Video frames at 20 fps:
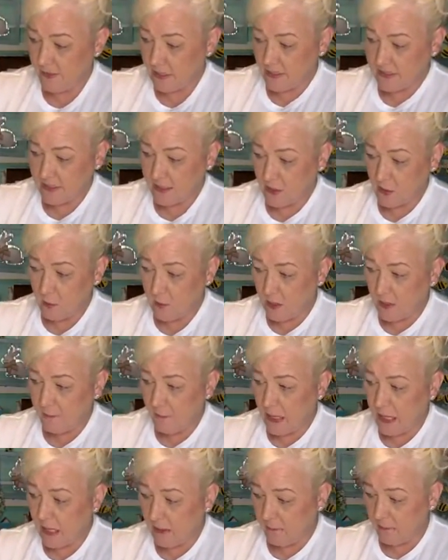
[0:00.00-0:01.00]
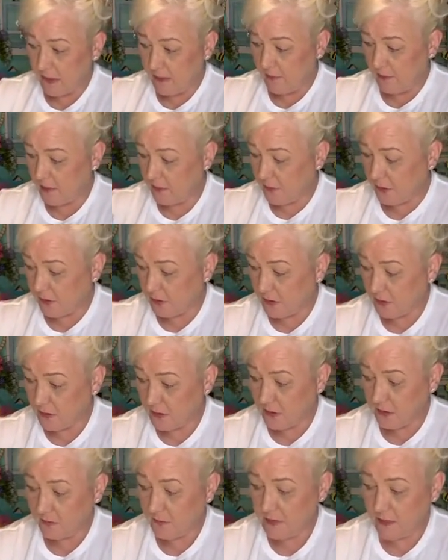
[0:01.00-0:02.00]
because I don't want to pop my
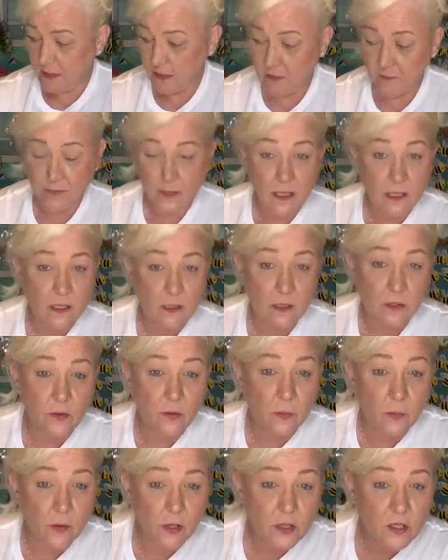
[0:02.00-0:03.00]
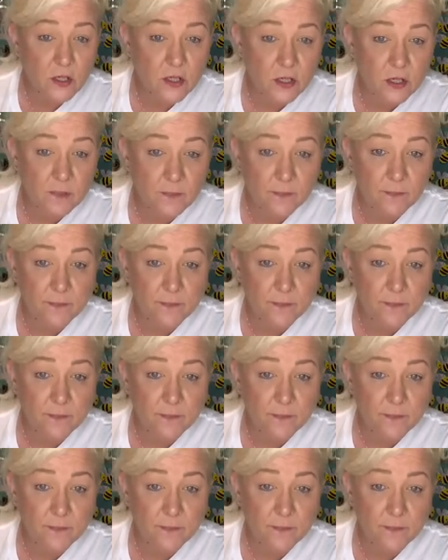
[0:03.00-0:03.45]
bubbles. seeing if I had another brush.